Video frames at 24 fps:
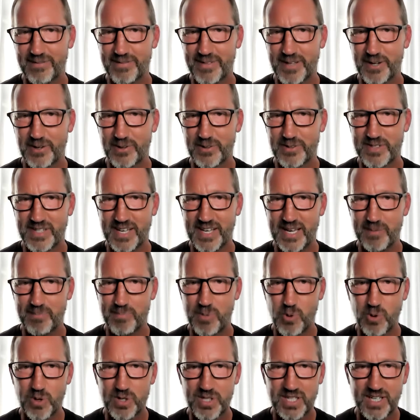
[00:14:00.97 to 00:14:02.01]
if there's a
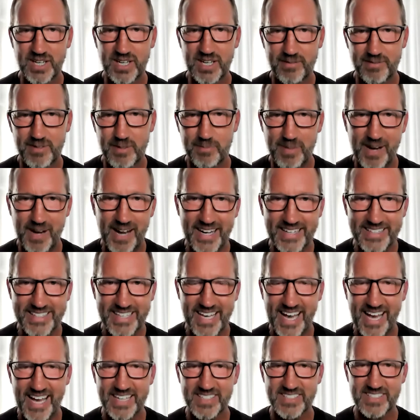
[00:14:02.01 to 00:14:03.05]
portion of the
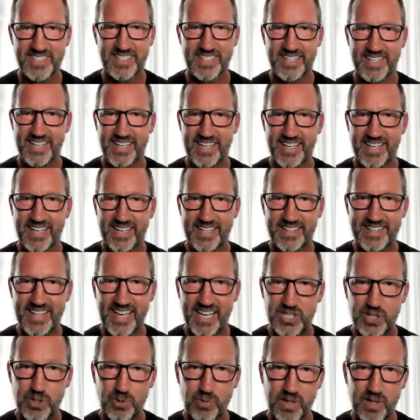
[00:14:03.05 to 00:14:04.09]
podcast
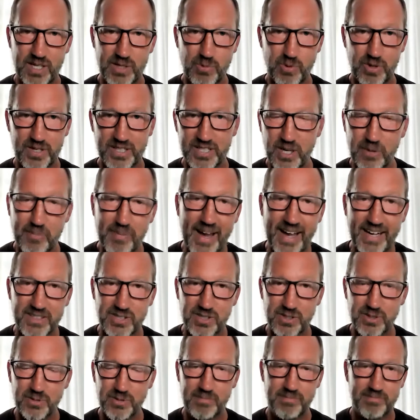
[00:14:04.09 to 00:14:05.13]
that you really want to go back
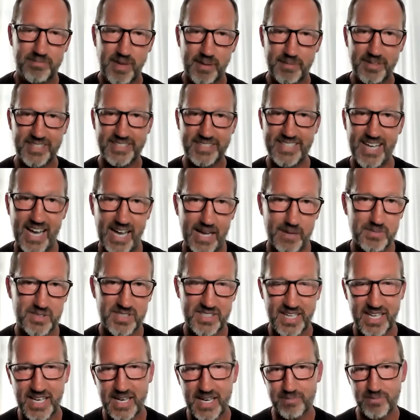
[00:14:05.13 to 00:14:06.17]
to, maybe a
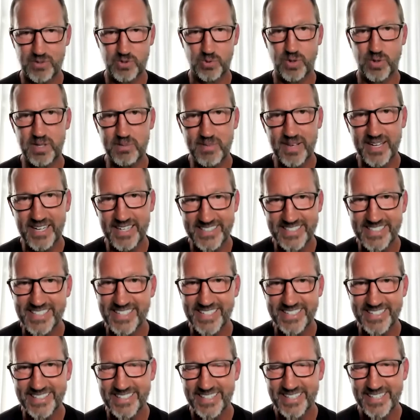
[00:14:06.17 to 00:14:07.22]
timestamp 20 minutes
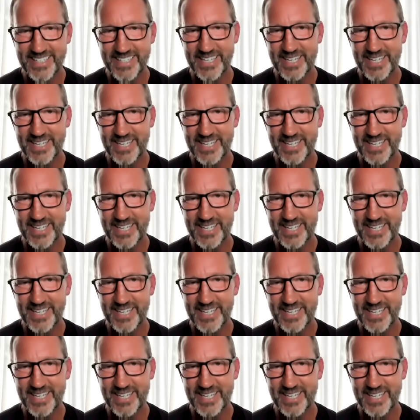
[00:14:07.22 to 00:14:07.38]
in,